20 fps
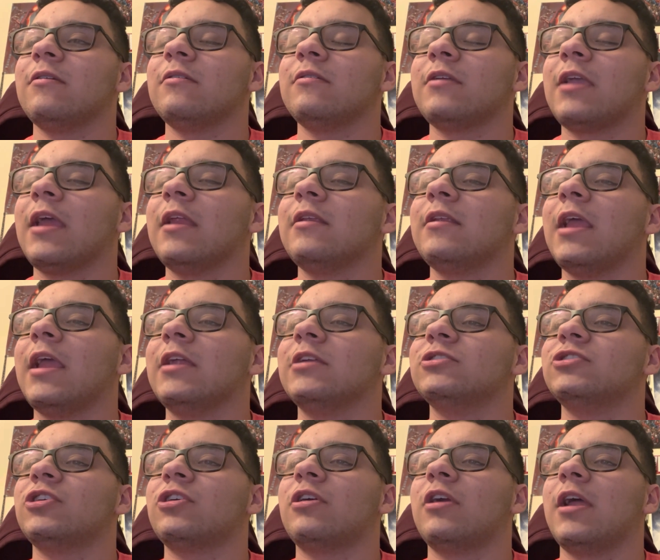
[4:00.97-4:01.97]
Ken
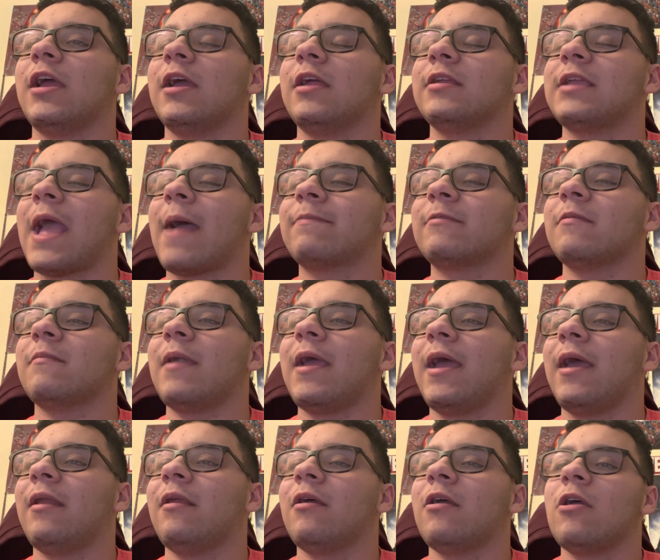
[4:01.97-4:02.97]
Danger and Captain
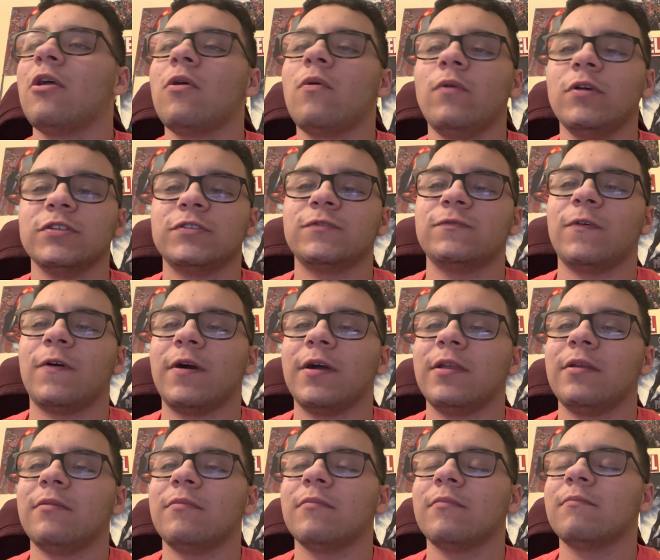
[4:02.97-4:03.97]
Man was
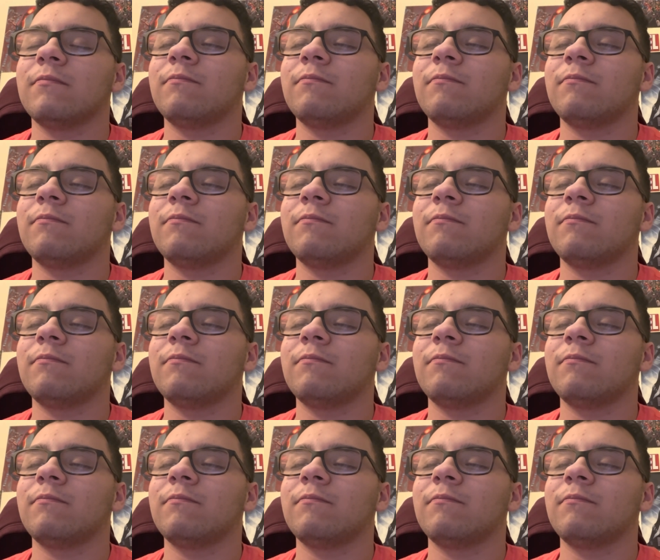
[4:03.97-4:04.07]
fun,